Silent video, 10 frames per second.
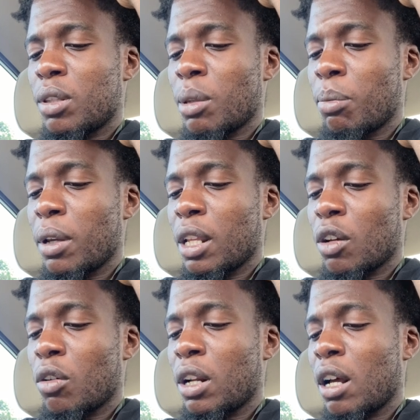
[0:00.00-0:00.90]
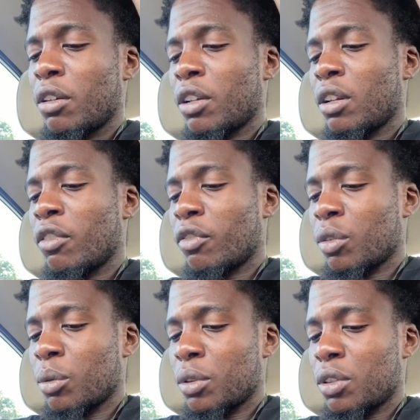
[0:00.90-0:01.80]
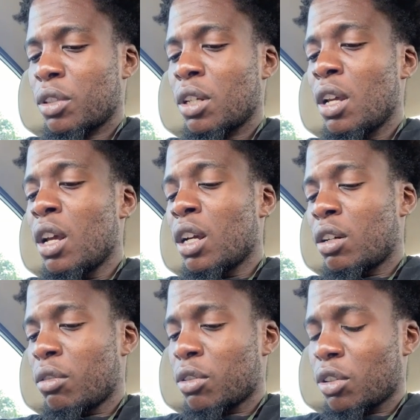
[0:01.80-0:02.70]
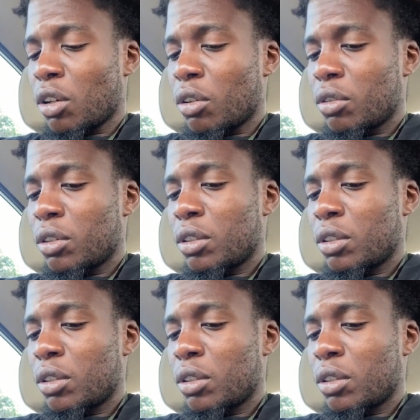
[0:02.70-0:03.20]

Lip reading: depending on how their influence could result.